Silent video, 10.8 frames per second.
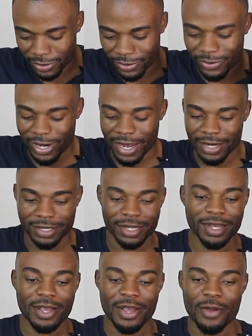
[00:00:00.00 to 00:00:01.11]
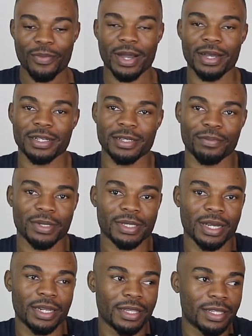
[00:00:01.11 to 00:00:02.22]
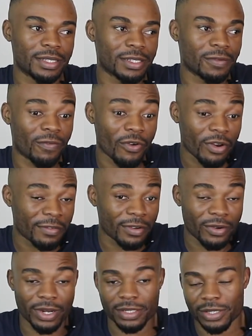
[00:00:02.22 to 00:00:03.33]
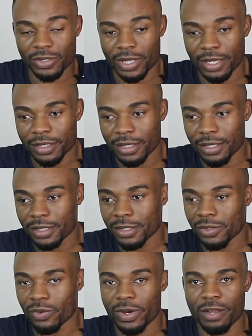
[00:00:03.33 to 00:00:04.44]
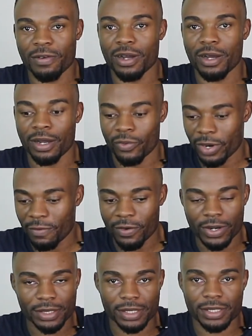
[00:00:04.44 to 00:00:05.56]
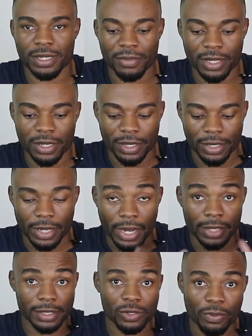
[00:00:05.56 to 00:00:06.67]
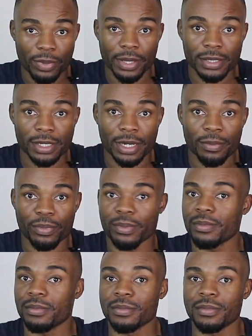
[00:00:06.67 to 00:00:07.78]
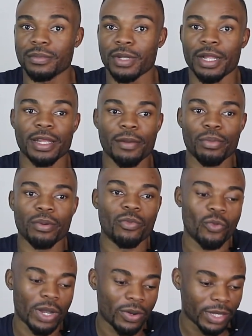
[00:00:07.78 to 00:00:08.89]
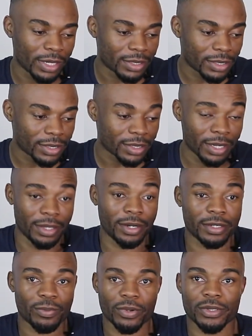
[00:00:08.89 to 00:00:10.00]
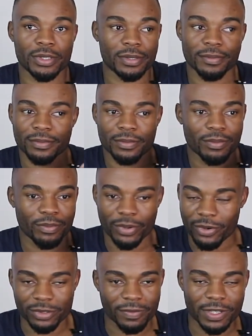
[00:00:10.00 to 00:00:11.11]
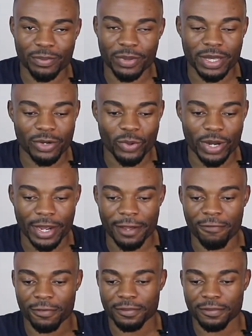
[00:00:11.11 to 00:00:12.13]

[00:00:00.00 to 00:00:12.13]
good at. But basically this is forever connected to the internet. So whenever I want to search something, I just open this up, and then boom, we're on the internet. And the response, because of the speed that we have,